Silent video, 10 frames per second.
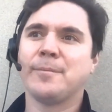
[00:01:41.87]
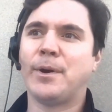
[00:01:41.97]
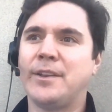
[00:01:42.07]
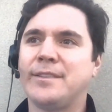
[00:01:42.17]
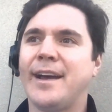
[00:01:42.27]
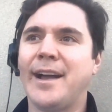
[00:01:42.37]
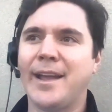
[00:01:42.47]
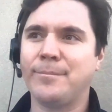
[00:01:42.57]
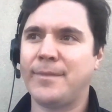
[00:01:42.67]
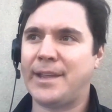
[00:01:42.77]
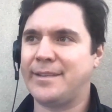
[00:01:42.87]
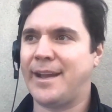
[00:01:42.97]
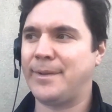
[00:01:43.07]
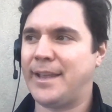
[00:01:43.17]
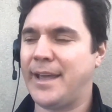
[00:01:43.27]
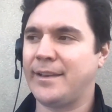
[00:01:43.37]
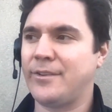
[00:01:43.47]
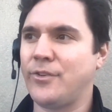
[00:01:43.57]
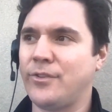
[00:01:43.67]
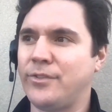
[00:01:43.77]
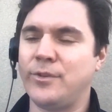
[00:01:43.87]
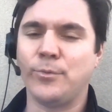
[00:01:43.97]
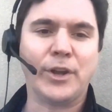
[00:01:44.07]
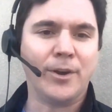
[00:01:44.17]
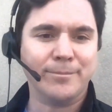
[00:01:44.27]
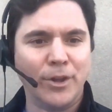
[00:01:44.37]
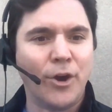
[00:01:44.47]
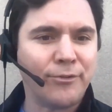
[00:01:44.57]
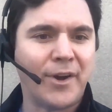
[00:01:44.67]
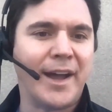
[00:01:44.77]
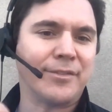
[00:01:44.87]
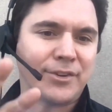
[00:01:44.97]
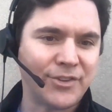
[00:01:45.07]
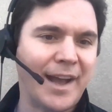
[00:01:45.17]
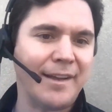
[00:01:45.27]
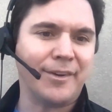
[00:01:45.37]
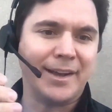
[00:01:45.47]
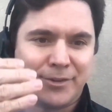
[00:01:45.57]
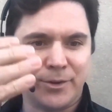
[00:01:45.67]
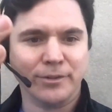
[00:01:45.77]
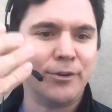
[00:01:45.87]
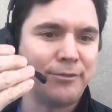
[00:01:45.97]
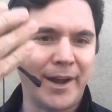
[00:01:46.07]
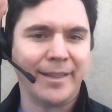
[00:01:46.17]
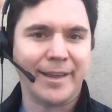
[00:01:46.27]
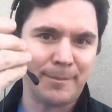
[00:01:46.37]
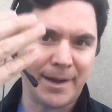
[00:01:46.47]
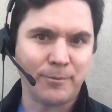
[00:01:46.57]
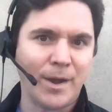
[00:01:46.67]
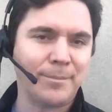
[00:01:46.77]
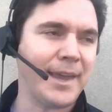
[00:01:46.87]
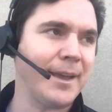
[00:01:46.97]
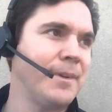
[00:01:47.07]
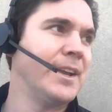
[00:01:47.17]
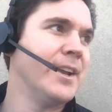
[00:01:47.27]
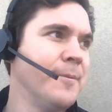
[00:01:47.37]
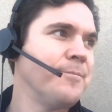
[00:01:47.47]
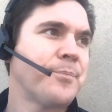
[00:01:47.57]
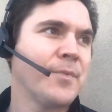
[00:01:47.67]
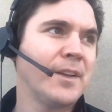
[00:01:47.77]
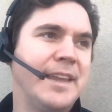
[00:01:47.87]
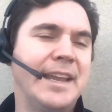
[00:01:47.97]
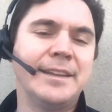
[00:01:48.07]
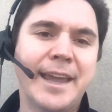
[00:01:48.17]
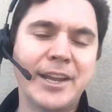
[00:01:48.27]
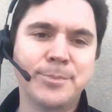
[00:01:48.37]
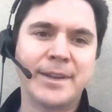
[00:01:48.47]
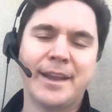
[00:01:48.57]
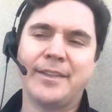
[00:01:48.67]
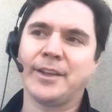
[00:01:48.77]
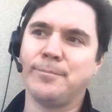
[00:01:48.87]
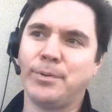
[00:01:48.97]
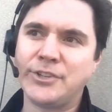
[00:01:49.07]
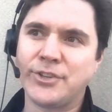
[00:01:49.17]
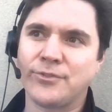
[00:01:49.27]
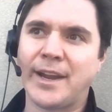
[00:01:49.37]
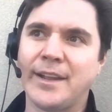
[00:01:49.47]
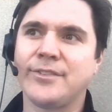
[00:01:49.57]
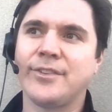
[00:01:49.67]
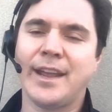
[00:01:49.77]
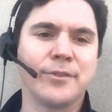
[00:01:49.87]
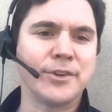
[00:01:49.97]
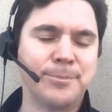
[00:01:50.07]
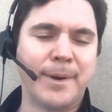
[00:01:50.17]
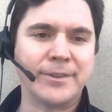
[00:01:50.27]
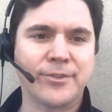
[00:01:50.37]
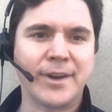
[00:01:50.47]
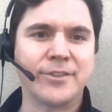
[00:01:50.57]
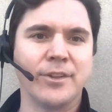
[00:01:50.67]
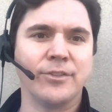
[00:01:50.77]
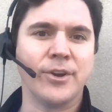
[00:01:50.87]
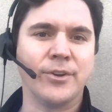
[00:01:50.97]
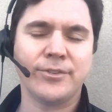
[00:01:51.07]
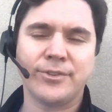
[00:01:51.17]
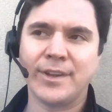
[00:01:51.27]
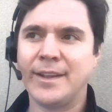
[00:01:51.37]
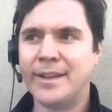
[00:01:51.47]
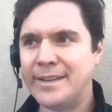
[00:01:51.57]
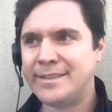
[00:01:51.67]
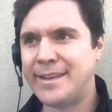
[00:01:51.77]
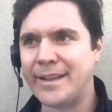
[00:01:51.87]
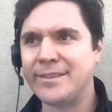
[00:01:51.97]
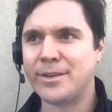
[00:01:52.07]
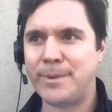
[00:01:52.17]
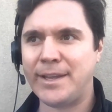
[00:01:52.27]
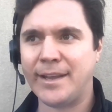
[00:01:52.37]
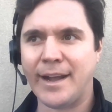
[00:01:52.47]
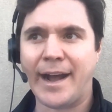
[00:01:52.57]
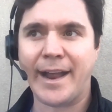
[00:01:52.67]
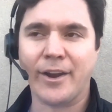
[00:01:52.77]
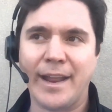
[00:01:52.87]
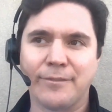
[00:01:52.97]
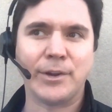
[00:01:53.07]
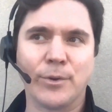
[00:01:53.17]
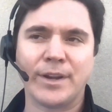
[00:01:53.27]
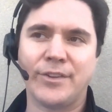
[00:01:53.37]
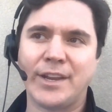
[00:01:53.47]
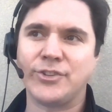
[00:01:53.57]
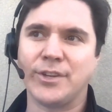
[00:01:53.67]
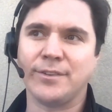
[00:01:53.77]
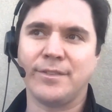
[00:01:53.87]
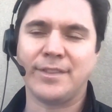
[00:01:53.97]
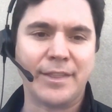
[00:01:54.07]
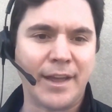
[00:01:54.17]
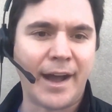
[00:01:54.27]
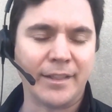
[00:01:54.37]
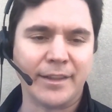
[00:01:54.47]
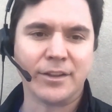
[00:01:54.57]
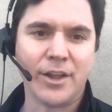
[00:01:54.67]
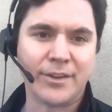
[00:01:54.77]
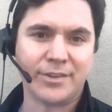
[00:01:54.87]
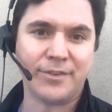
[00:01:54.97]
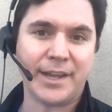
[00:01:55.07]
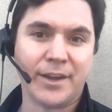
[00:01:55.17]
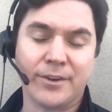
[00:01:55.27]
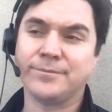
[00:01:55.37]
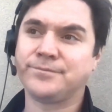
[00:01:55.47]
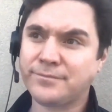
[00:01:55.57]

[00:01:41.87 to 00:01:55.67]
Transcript: But time and time again, we call them lo-fi versus hi-fi. So lo-fi, like my webcam, the engagement and the completion rates and the response rates on those tends to be higher at every organization than the highly glossy video,